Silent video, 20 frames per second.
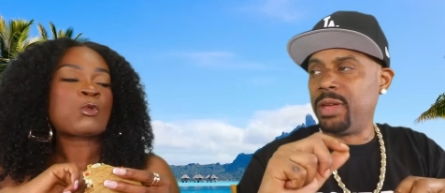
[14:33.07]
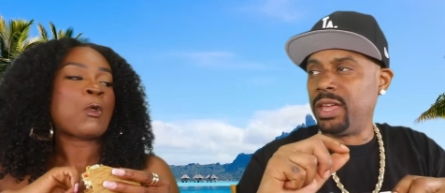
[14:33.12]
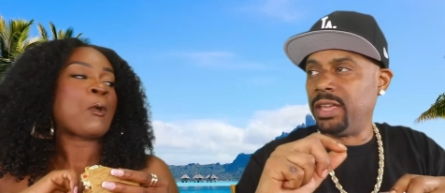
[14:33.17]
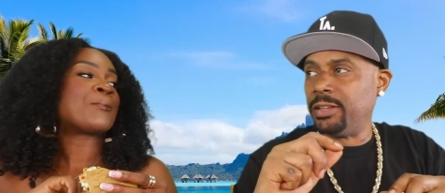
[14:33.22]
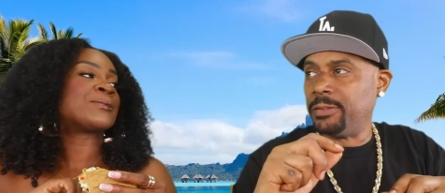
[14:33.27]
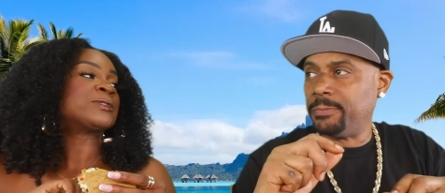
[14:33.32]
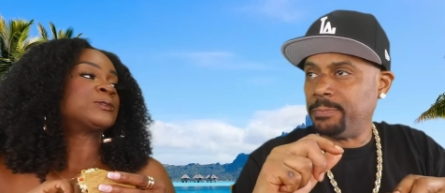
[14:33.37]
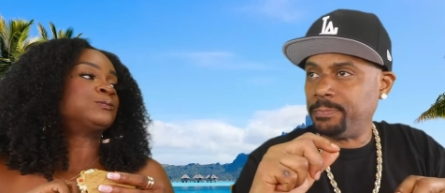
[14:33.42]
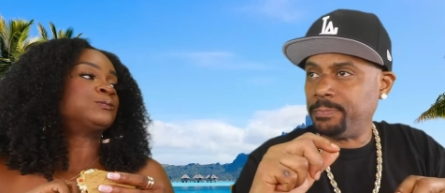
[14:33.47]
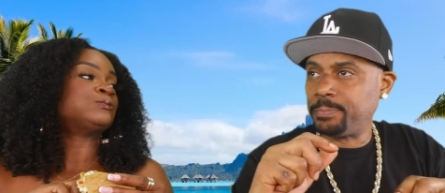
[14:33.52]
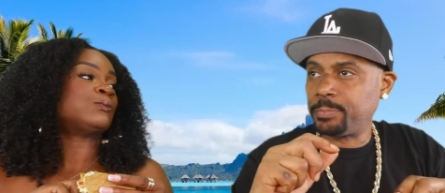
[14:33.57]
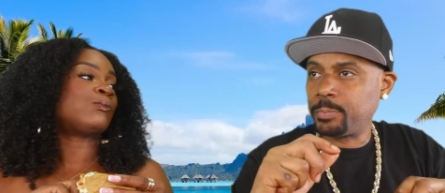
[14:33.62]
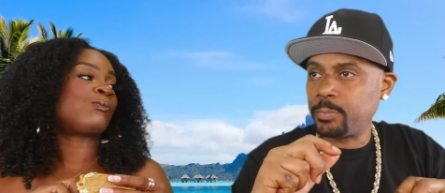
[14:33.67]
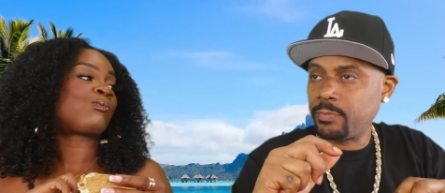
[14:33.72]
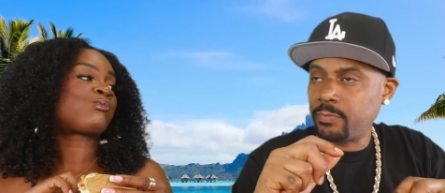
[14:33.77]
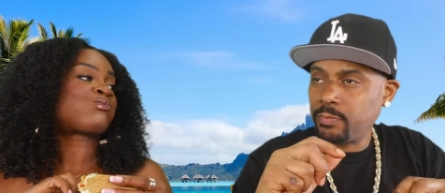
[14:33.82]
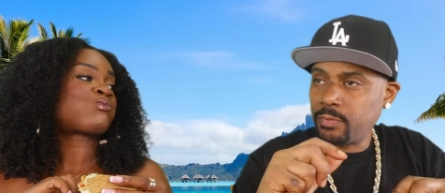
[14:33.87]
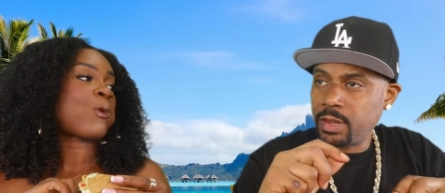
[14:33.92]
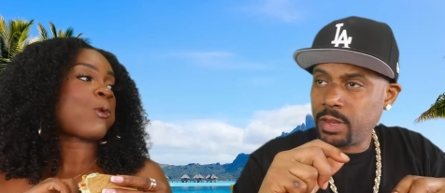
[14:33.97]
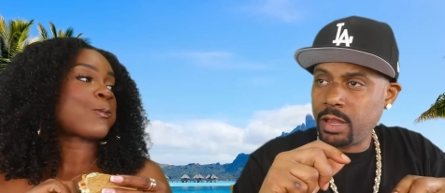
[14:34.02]
Speaker 1: man.
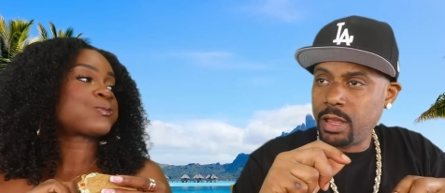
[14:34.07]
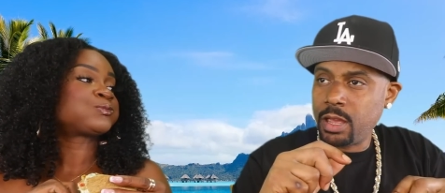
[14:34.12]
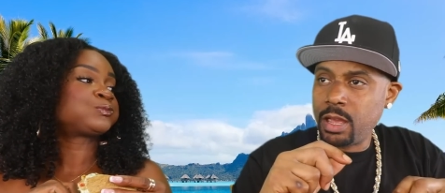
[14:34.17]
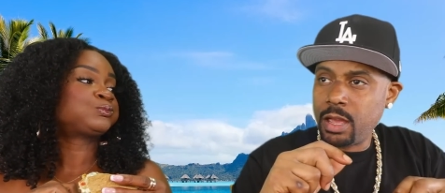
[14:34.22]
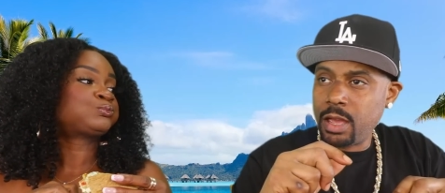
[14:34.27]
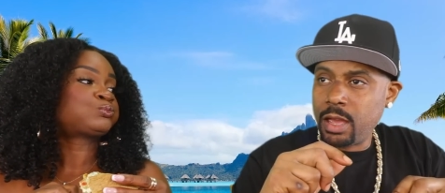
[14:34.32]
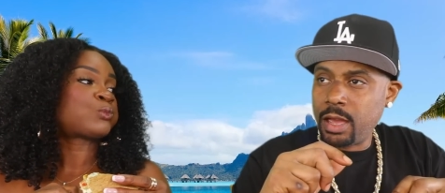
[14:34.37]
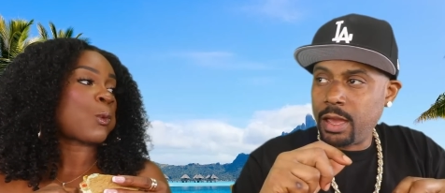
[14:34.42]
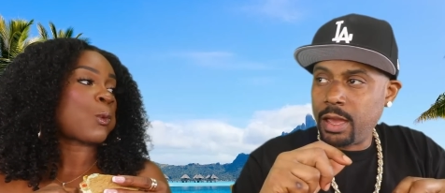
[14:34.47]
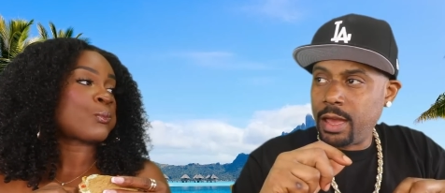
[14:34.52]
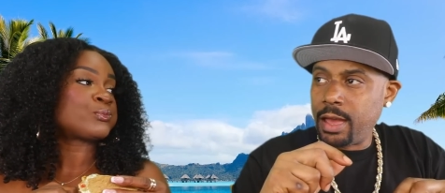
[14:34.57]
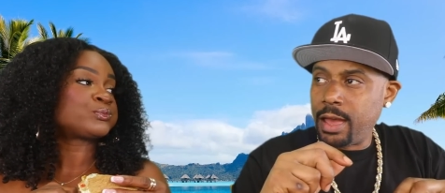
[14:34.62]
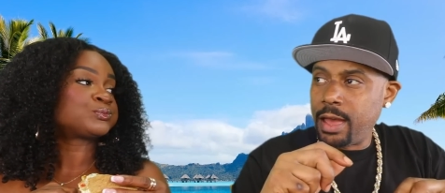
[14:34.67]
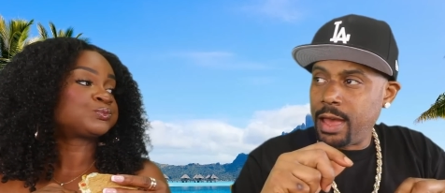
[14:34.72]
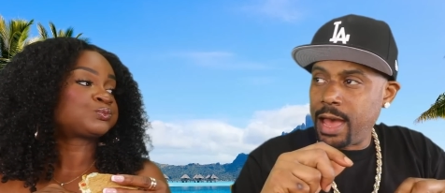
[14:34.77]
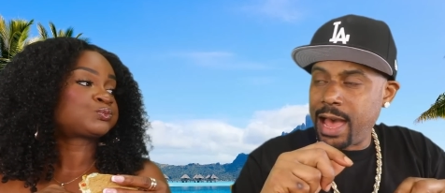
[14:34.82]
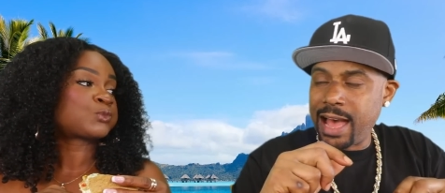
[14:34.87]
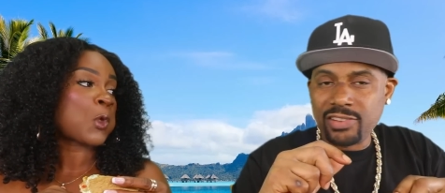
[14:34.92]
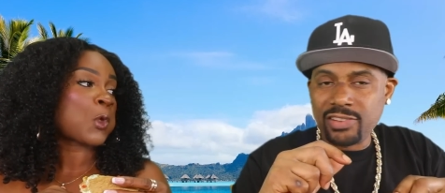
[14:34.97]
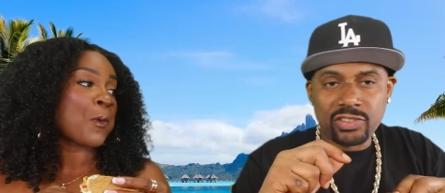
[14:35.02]

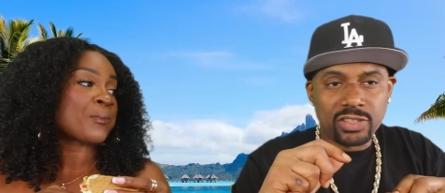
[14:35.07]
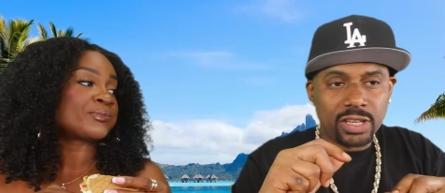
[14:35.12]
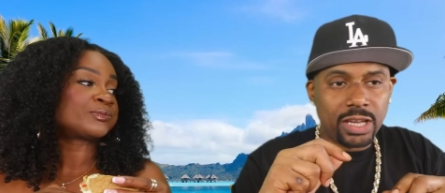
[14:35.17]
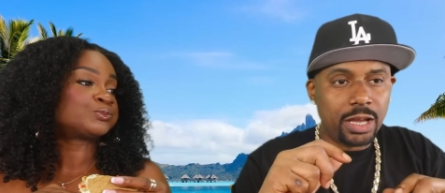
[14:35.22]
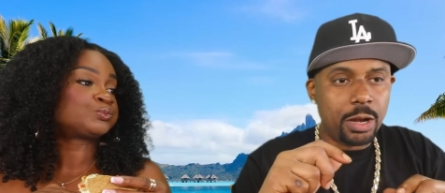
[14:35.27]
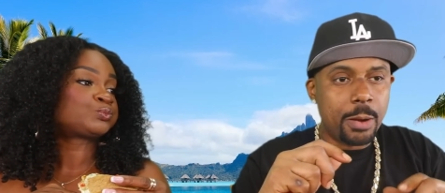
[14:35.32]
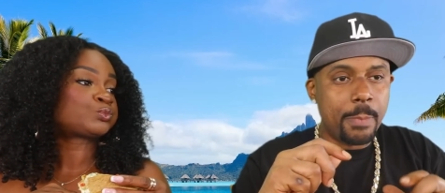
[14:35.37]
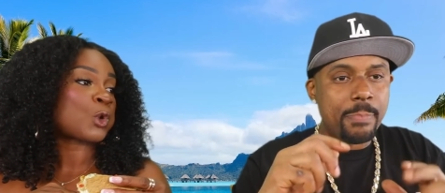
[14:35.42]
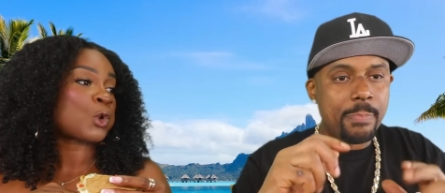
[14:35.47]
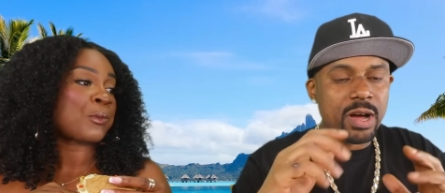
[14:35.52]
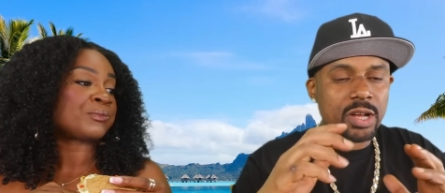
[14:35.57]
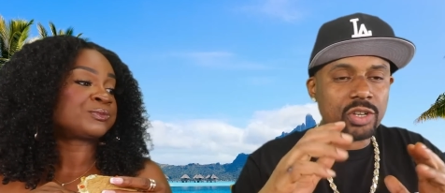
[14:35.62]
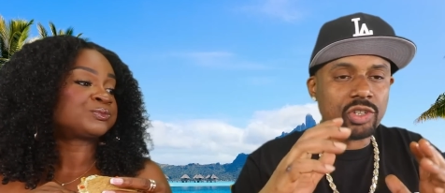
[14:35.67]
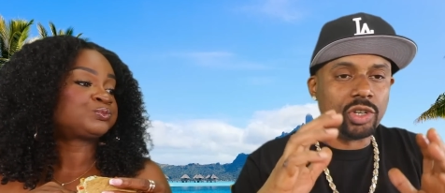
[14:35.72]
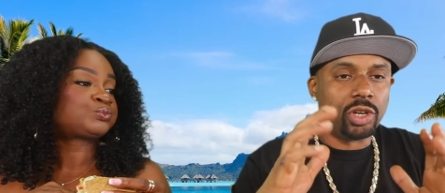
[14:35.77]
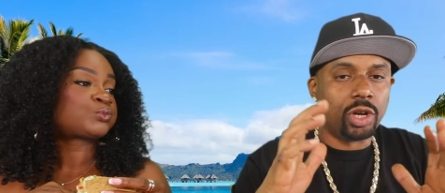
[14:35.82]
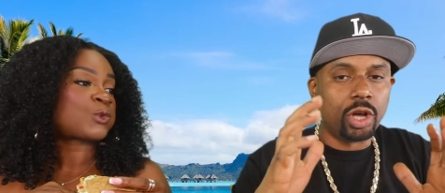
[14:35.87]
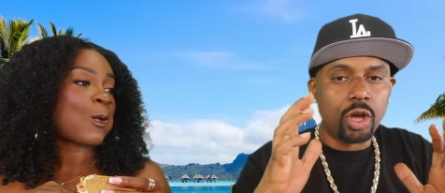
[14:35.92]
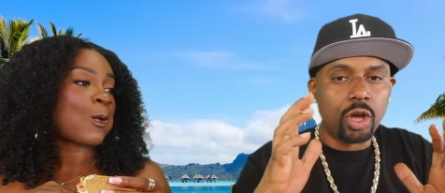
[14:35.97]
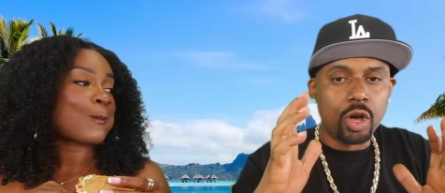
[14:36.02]
I seen a
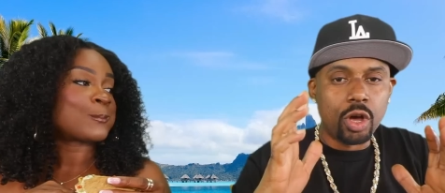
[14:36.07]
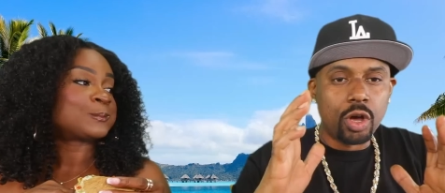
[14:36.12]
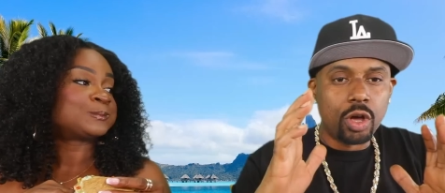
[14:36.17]
bunch of